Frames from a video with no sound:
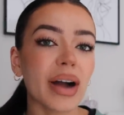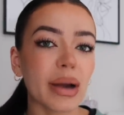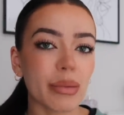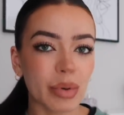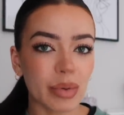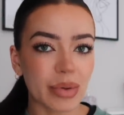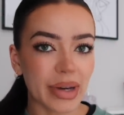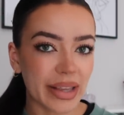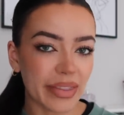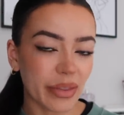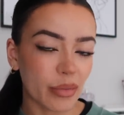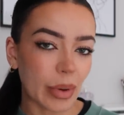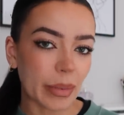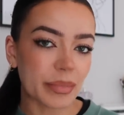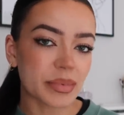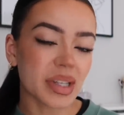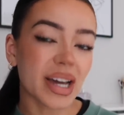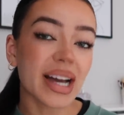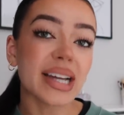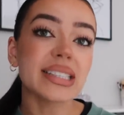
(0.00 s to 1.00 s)
I will link the
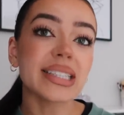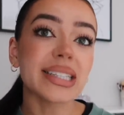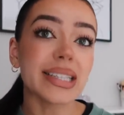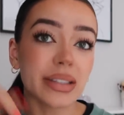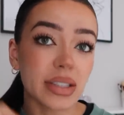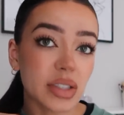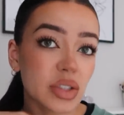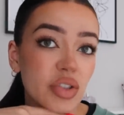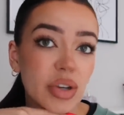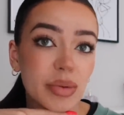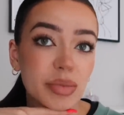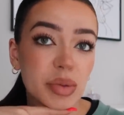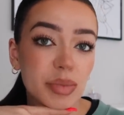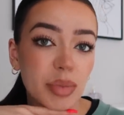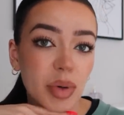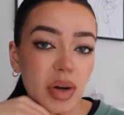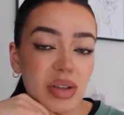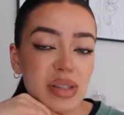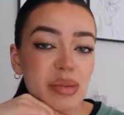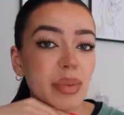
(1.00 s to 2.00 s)
website in the description
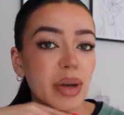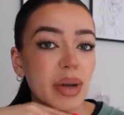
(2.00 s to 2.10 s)
box